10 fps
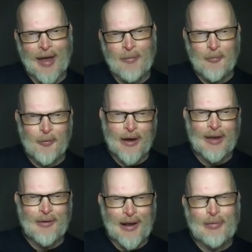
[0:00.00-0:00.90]
I'm
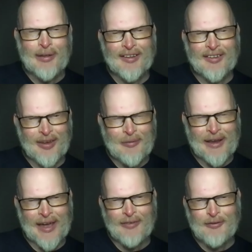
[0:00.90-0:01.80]
really, really pleased that you
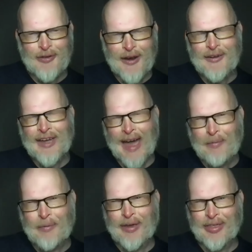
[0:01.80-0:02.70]
made it and very
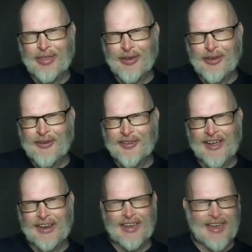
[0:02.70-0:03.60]
happy that you
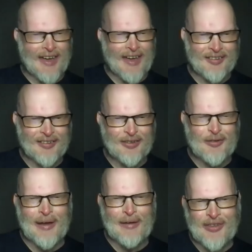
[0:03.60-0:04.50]
said yes to
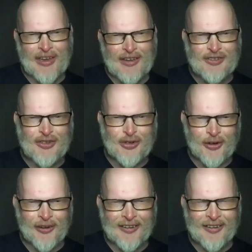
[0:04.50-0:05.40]
my invitation to
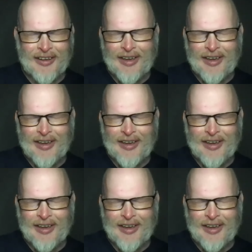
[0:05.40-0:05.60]
join us